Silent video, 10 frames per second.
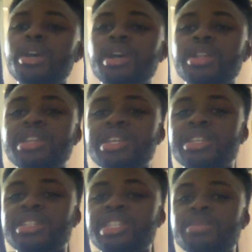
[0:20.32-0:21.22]
at
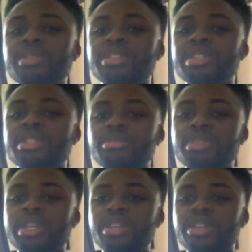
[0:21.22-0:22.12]
least a Team of the Season
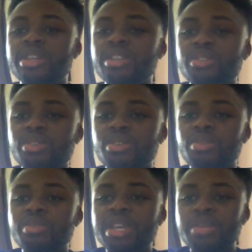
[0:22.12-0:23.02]
player in your
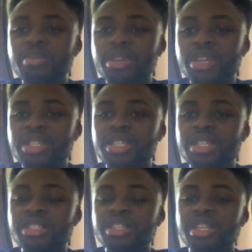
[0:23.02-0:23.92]
player picks
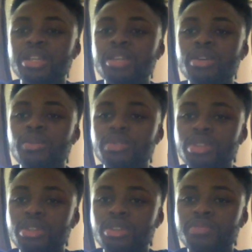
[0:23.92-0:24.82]
is to get Gold
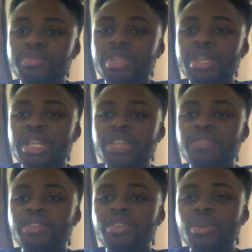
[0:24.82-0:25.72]
2.
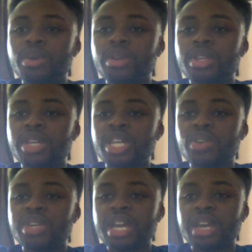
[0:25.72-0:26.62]
Anything lower, then you're
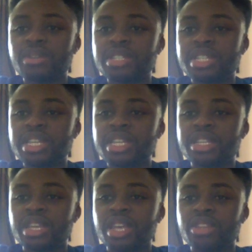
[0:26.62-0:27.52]
not
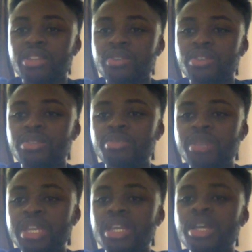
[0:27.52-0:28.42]
guaranteed to get those
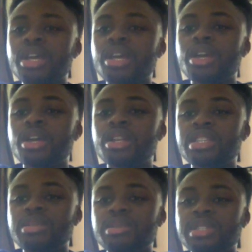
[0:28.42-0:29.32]
big
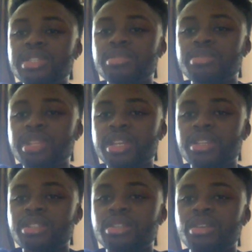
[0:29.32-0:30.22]
Team of the Season
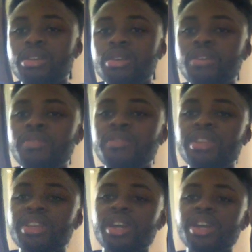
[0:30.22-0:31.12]
players. So
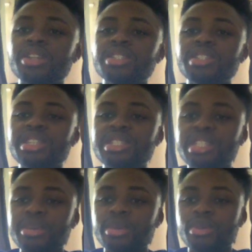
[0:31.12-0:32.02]
hopefully guys, these
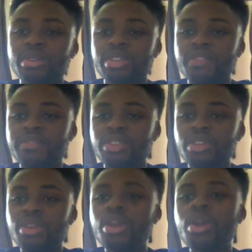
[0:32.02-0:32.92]
tips I'm going to give you